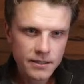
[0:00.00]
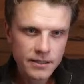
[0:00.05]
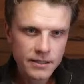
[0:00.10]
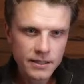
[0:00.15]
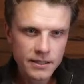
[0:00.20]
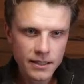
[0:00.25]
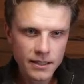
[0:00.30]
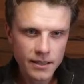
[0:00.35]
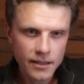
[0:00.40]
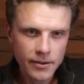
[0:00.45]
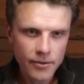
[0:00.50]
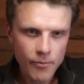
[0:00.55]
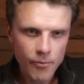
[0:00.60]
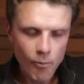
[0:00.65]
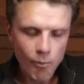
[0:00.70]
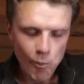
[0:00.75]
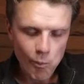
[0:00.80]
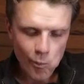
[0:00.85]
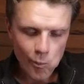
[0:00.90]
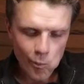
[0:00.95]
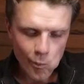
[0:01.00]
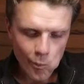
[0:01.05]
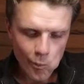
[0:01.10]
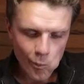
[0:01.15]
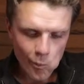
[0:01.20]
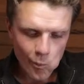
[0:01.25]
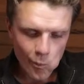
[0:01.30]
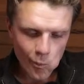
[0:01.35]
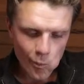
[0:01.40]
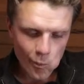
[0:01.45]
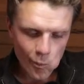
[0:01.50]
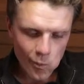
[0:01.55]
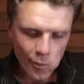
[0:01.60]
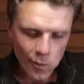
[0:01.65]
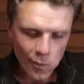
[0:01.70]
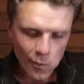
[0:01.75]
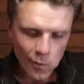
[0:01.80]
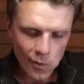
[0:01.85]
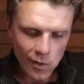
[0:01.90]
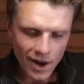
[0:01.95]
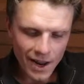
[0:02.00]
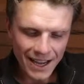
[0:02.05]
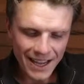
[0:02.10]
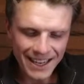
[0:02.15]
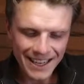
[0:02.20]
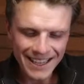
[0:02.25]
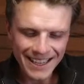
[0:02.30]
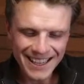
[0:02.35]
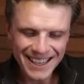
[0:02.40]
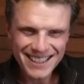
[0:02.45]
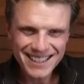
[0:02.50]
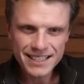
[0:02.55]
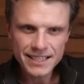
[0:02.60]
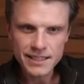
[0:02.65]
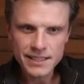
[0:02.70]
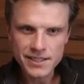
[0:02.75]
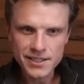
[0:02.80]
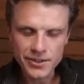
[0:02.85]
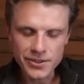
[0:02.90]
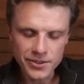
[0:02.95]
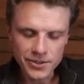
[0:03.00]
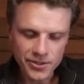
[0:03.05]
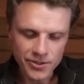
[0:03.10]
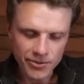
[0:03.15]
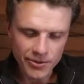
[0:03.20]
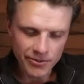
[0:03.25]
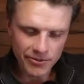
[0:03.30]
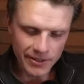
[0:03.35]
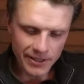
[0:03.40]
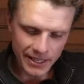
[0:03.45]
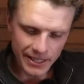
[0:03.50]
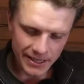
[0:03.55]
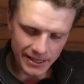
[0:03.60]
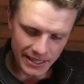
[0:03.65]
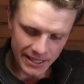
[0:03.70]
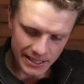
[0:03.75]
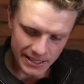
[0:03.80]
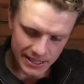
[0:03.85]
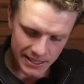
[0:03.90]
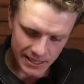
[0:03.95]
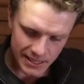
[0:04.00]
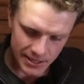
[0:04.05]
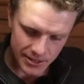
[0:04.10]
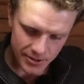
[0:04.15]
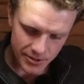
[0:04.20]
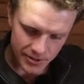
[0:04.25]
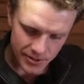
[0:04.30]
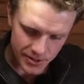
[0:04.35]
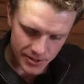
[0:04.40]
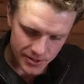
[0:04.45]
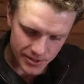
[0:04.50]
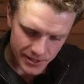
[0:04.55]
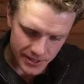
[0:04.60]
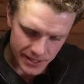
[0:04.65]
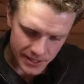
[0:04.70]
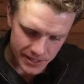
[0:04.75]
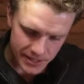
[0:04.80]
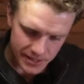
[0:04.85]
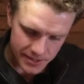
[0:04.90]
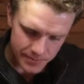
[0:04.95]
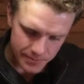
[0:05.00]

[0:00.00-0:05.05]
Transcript: And it is going to reflect light into the trees.